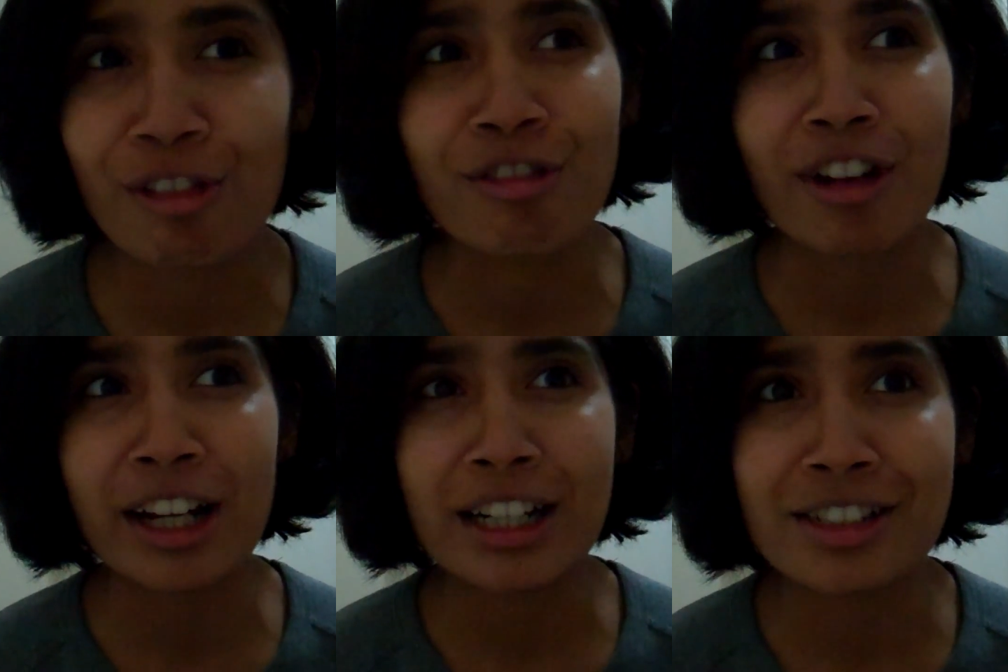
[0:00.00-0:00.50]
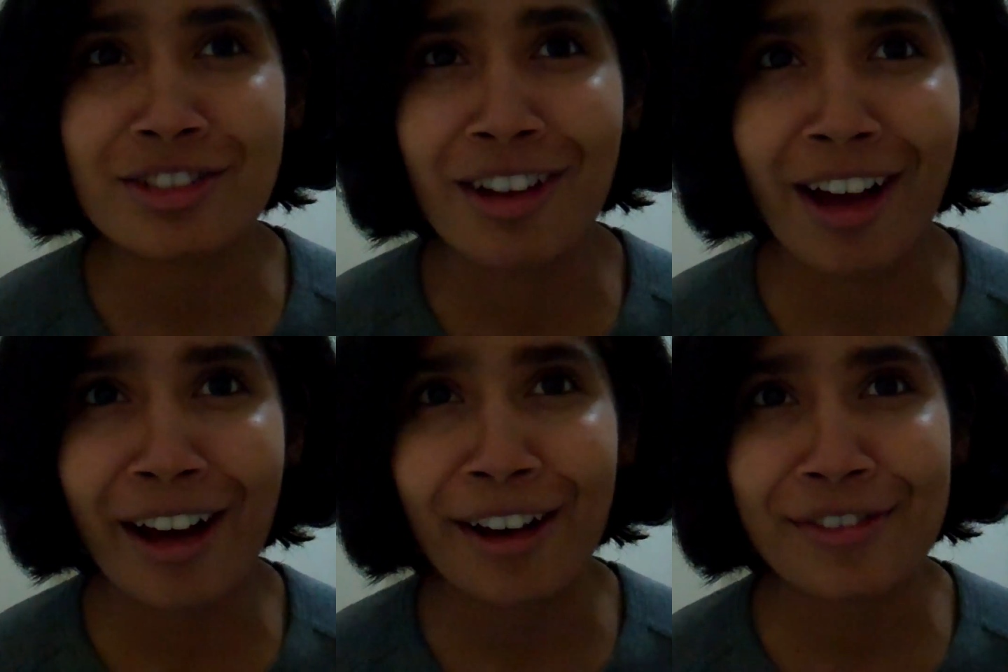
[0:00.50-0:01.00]
of writing
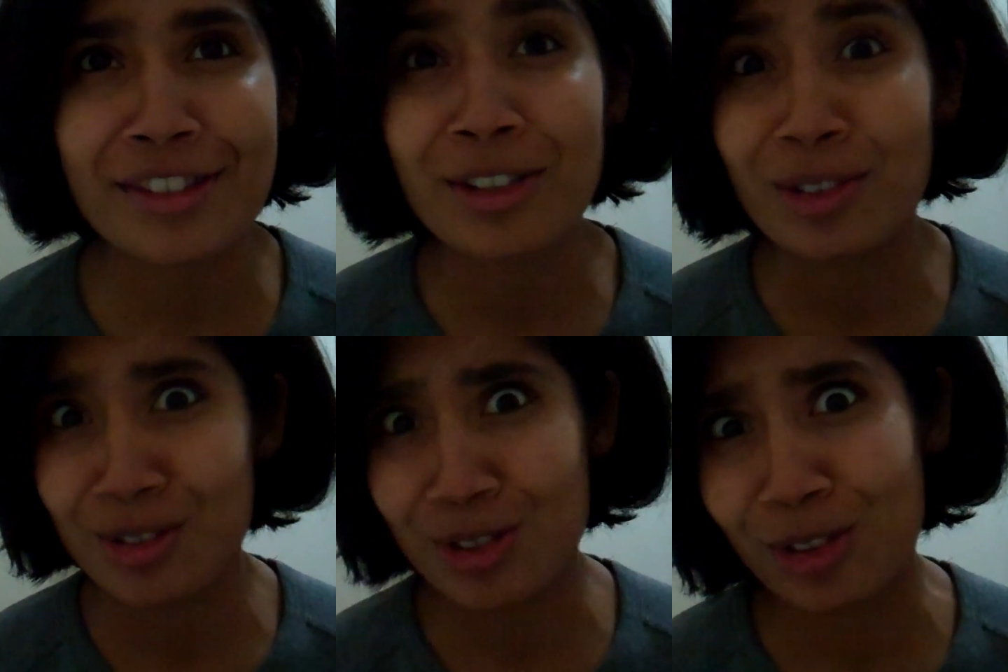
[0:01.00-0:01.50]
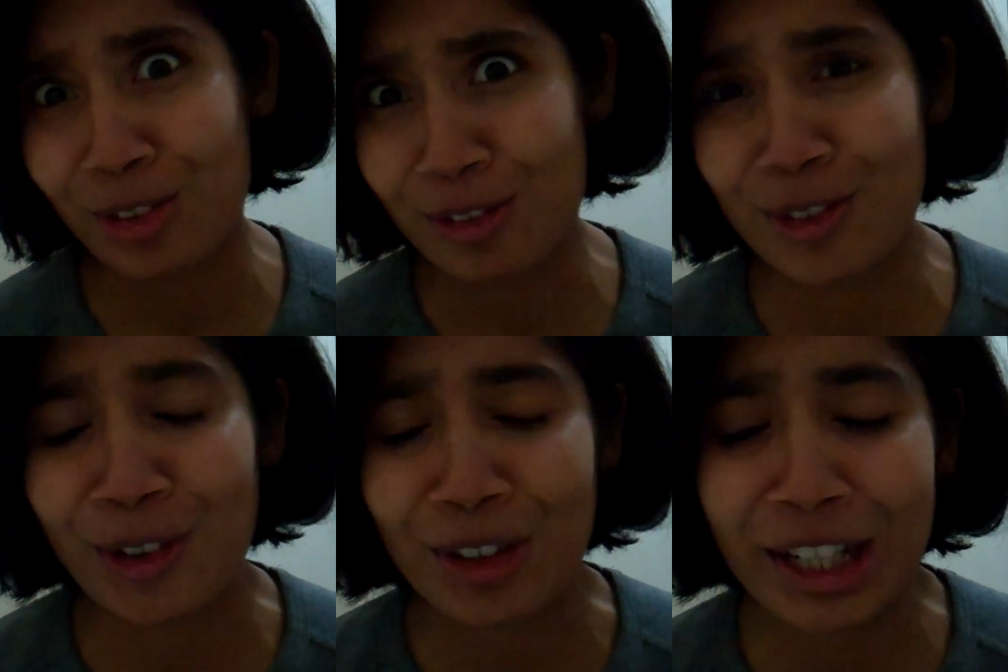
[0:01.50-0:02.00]
drafts, and also of
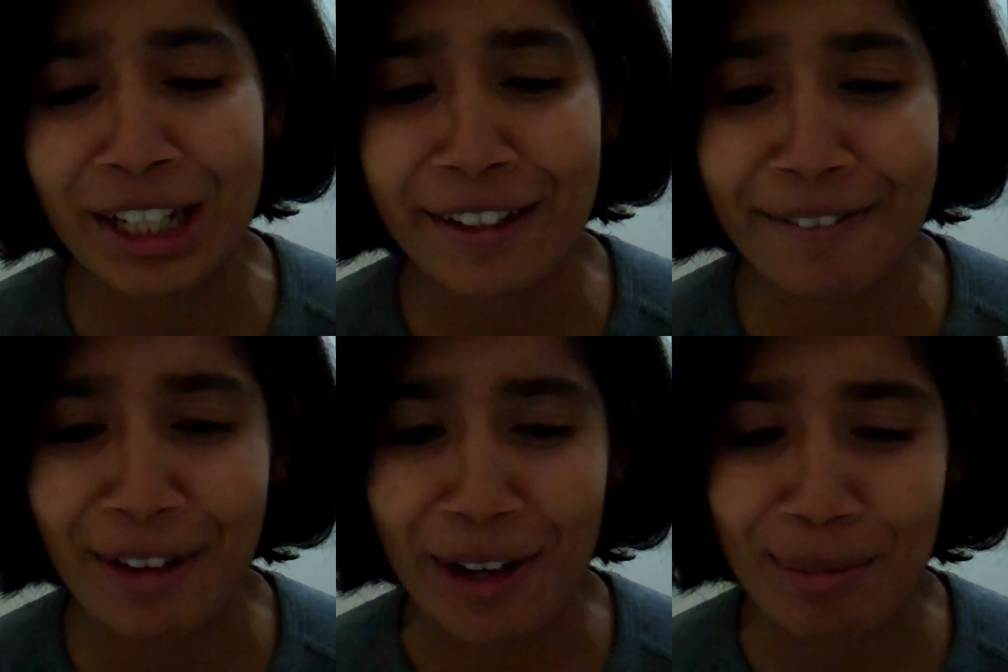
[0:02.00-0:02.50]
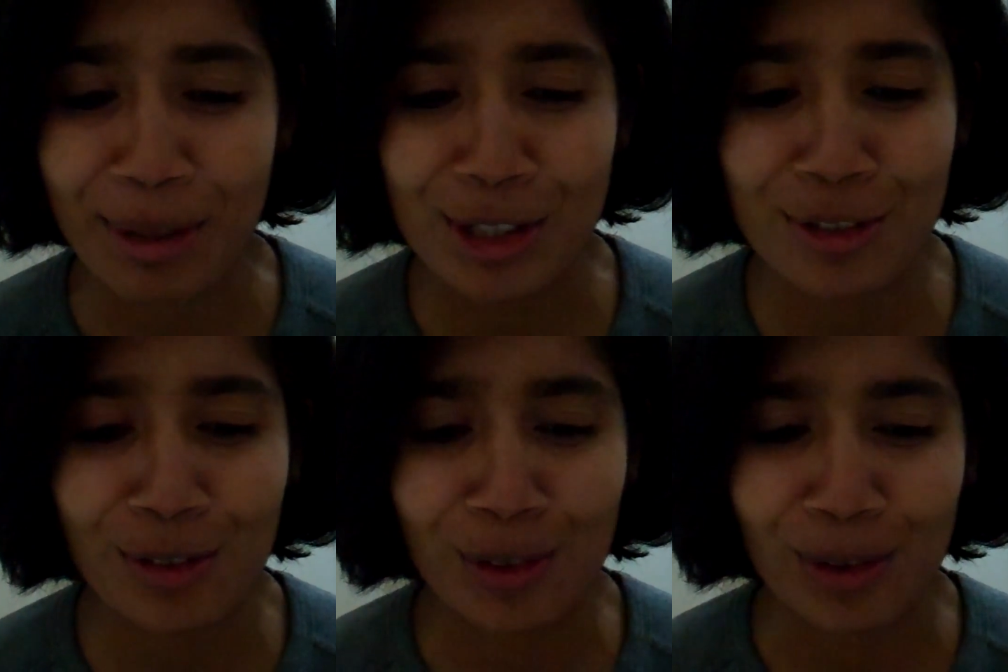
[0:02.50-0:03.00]
not eating very
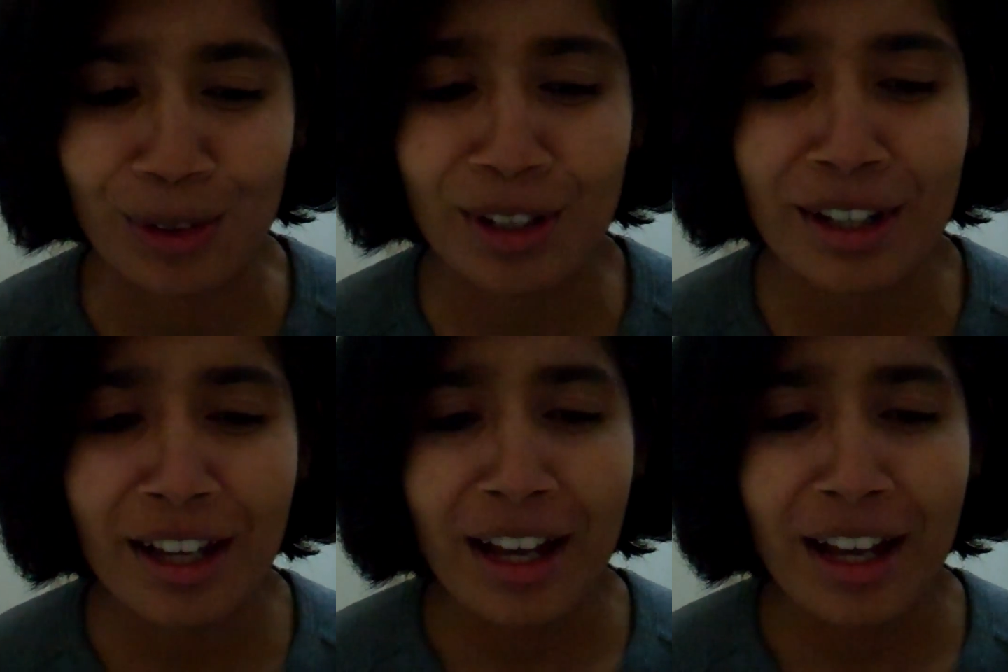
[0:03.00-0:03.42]
much food.